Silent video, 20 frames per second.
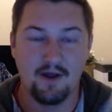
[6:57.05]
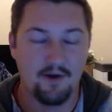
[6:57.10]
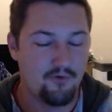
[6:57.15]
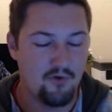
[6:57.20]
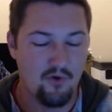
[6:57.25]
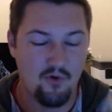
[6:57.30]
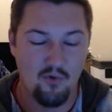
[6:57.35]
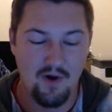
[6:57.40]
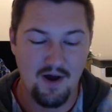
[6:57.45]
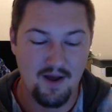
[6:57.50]
I
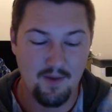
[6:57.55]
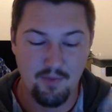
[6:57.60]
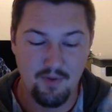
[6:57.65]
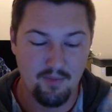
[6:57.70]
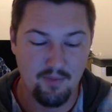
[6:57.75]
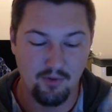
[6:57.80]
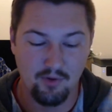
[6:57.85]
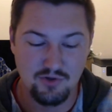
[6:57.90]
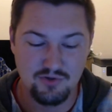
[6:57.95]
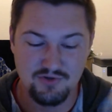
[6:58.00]
don't know why
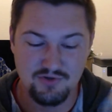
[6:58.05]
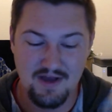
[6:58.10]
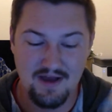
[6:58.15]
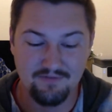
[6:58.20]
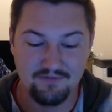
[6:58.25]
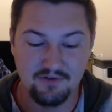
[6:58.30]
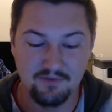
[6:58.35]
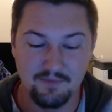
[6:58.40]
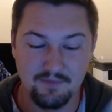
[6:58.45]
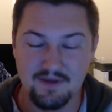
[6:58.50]
people aren't
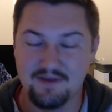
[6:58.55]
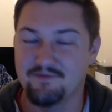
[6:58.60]
drafting him.